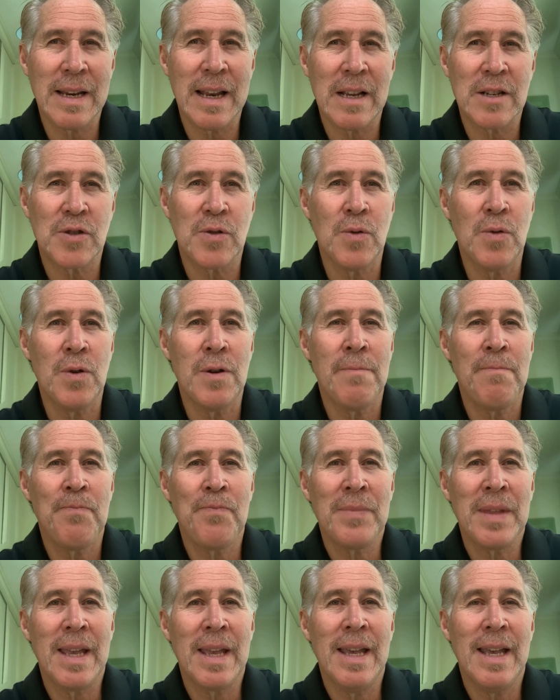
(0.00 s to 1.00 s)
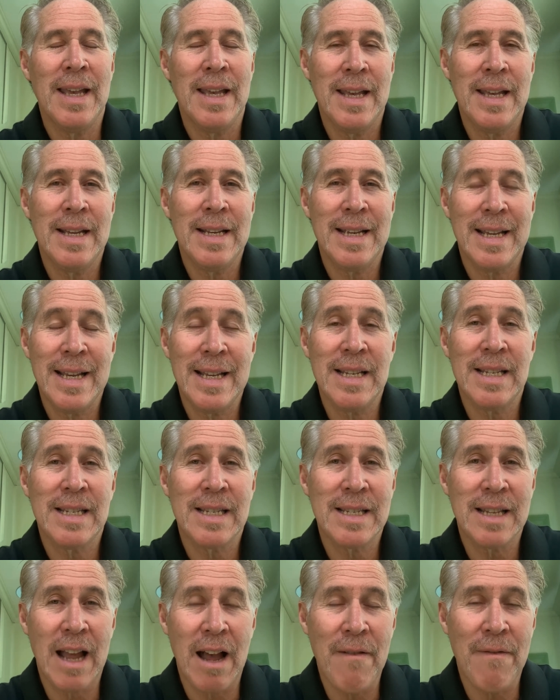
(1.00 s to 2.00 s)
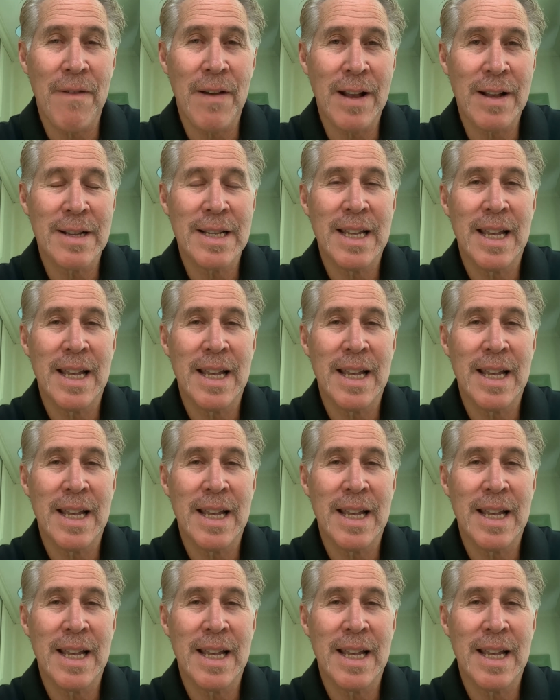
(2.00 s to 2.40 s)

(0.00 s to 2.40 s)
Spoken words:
next door, it is staffing.